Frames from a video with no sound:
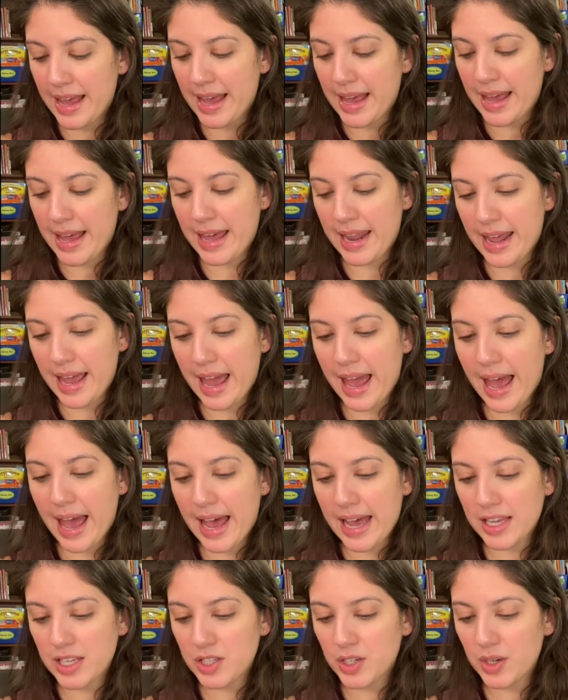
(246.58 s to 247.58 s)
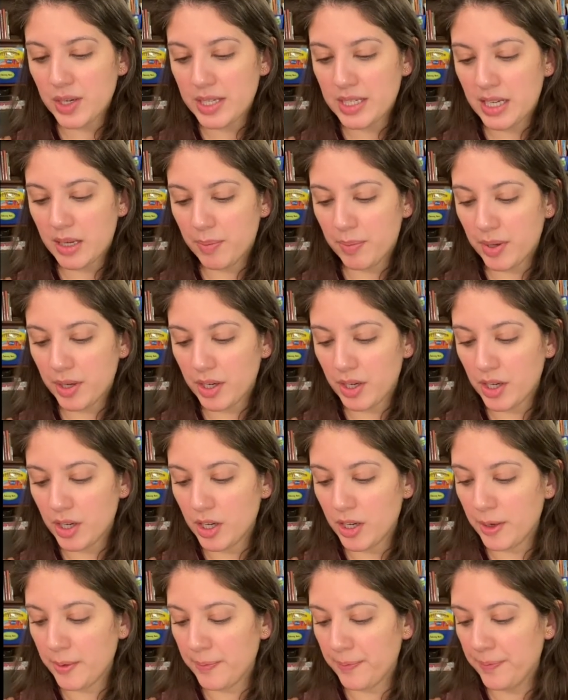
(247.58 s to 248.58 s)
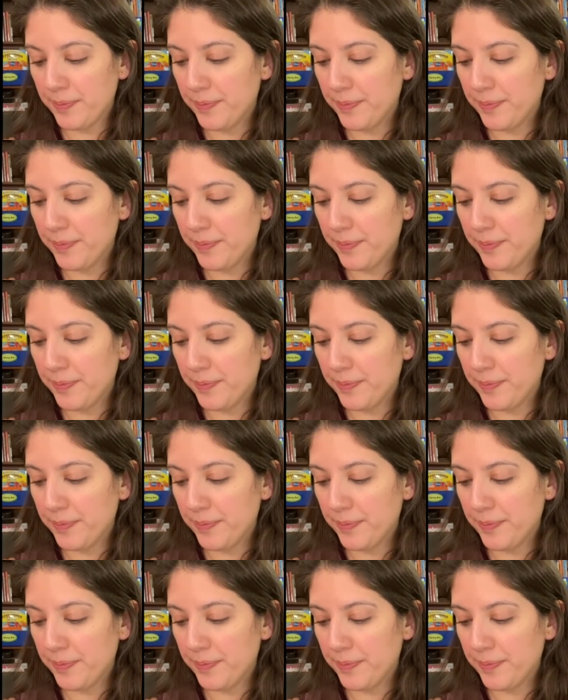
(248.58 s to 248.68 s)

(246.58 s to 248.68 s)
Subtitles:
it has your typical